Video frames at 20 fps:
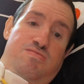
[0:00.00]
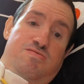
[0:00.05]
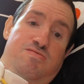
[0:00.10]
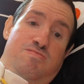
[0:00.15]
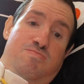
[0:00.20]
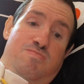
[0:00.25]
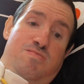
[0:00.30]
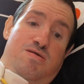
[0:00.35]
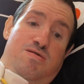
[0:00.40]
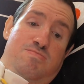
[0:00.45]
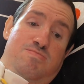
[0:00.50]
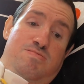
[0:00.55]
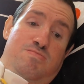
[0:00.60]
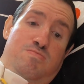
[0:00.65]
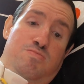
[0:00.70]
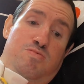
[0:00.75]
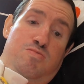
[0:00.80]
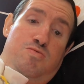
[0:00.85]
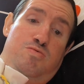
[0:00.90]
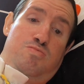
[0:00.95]
then maybe
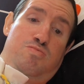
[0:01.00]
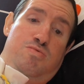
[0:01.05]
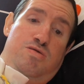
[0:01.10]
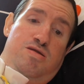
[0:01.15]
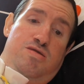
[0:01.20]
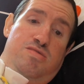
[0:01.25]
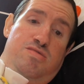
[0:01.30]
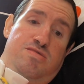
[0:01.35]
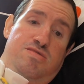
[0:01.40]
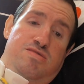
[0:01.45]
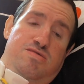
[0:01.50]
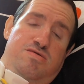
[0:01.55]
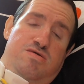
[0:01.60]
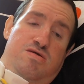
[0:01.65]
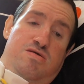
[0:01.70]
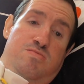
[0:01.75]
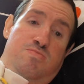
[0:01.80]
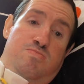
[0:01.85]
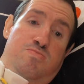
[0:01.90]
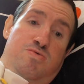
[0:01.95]
more wins
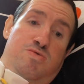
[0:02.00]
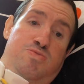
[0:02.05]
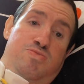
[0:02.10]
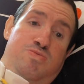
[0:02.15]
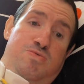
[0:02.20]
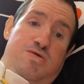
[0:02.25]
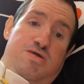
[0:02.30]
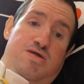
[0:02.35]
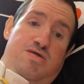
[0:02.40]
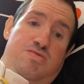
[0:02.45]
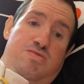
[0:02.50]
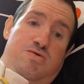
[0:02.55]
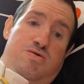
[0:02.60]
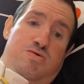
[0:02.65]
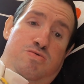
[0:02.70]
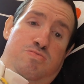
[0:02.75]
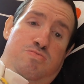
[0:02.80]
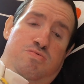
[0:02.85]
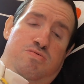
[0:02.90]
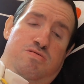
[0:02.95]
will
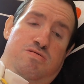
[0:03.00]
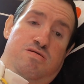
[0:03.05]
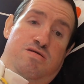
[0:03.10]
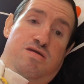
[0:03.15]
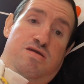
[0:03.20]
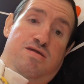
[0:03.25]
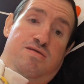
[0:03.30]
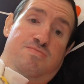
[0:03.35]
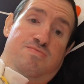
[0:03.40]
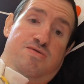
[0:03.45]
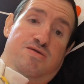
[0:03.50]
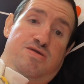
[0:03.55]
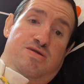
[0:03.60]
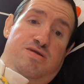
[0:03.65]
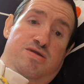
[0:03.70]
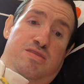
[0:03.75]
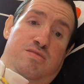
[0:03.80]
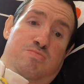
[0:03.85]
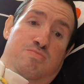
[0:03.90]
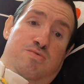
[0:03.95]
follow if they can
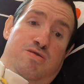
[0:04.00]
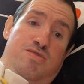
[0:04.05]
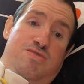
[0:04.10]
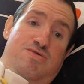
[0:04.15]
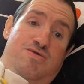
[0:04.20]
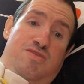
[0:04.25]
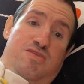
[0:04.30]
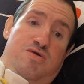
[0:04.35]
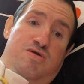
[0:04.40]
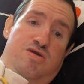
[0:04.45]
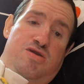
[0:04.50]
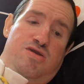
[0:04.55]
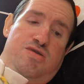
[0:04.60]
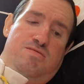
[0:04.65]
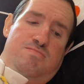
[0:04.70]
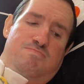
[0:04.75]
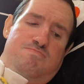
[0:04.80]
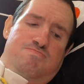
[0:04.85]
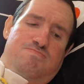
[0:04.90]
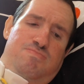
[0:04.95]
get a win tonight.
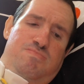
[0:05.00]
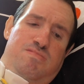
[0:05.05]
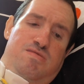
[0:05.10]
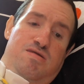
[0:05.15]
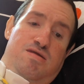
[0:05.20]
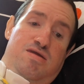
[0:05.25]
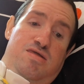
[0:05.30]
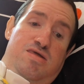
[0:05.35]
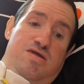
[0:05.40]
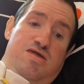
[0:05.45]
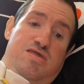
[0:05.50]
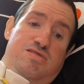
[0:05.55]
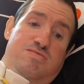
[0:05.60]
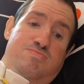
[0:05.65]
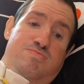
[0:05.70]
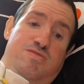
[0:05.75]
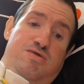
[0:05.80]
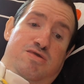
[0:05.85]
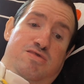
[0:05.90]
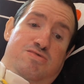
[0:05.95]
It hasn't
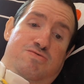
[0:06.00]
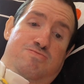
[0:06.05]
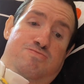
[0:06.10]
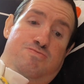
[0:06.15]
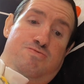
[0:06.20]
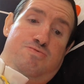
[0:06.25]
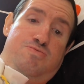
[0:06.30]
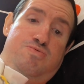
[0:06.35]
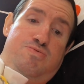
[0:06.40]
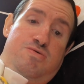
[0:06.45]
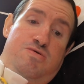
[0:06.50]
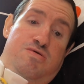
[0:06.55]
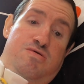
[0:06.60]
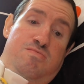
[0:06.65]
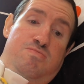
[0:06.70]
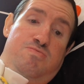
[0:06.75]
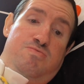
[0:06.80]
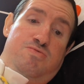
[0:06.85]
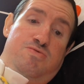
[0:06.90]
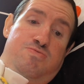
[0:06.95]
been easy for
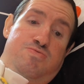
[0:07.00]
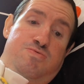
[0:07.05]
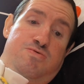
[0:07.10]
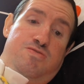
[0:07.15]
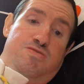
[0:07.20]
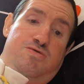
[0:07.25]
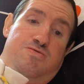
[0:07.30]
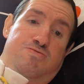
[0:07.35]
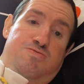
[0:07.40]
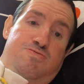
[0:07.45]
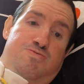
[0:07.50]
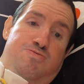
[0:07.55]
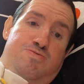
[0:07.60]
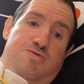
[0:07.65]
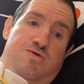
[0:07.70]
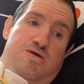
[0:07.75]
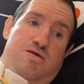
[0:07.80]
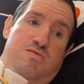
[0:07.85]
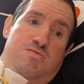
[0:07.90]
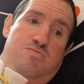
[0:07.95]
the Philadelphia
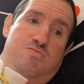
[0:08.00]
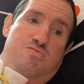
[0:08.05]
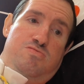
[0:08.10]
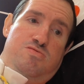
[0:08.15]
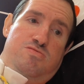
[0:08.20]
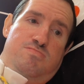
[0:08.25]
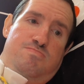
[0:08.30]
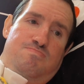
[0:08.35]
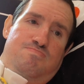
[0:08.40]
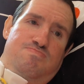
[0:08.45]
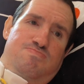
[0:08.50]
Flyers.